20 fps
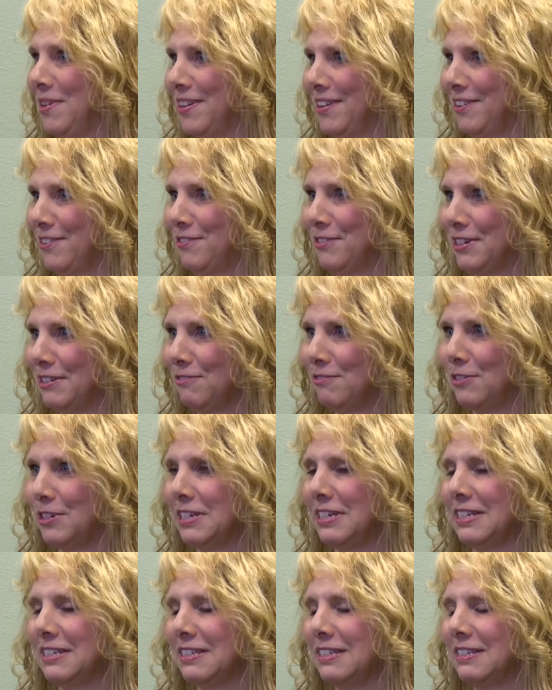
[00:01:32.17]
What
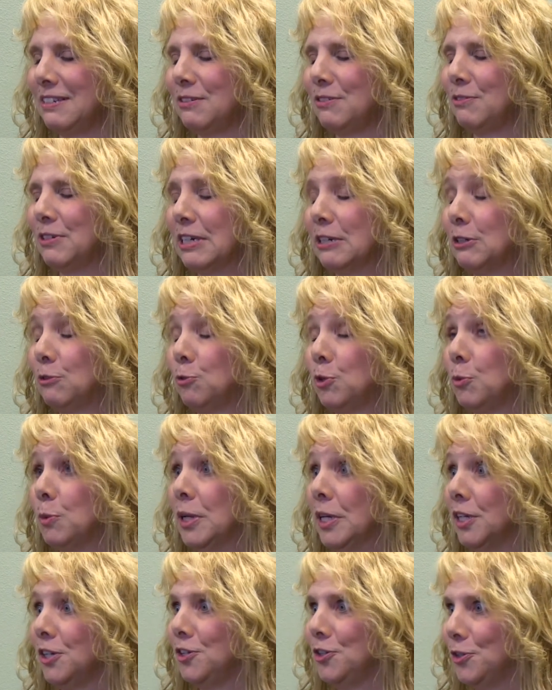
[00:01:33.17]
are
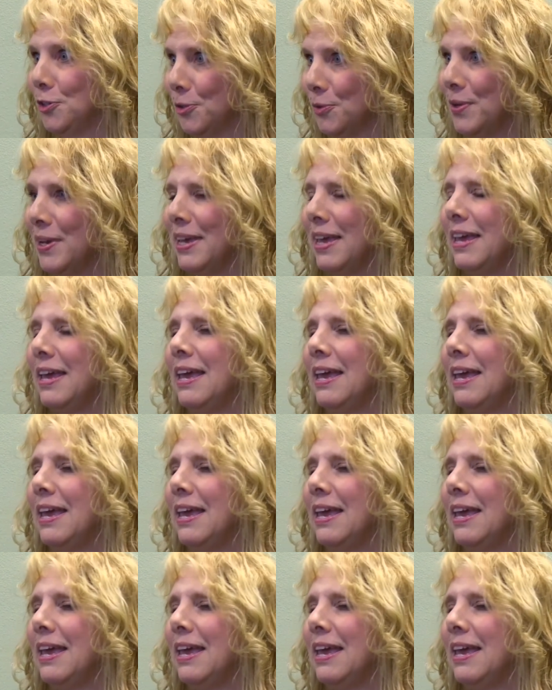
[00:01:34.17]
we going to do?